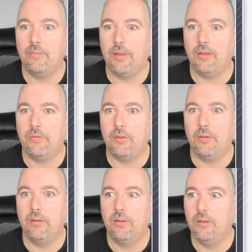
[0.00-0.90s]

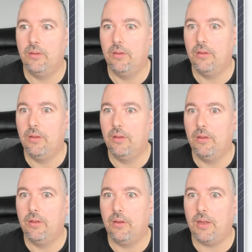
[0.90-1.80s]
Wonderful.
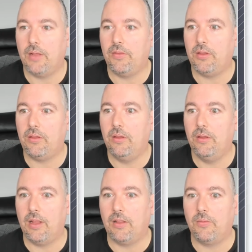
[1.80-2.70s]
That's it.
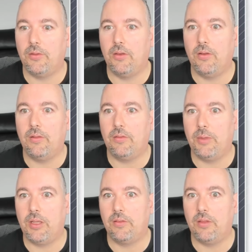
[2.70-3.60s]
That's what you want,
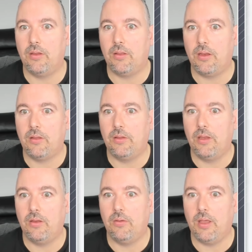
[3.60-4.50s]
because then you can
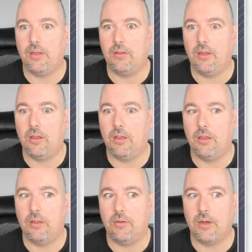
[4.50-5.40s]
continue editing
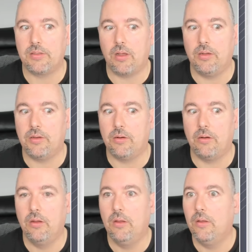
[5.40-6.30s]
your
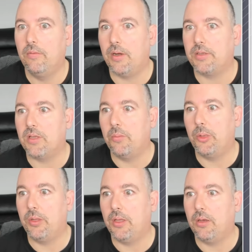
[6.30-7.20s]
Excalidraw, for
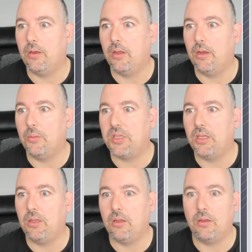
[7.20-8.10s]
example, in
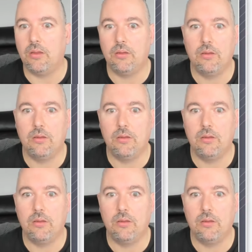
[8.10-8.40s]
Obsidian. Yeah.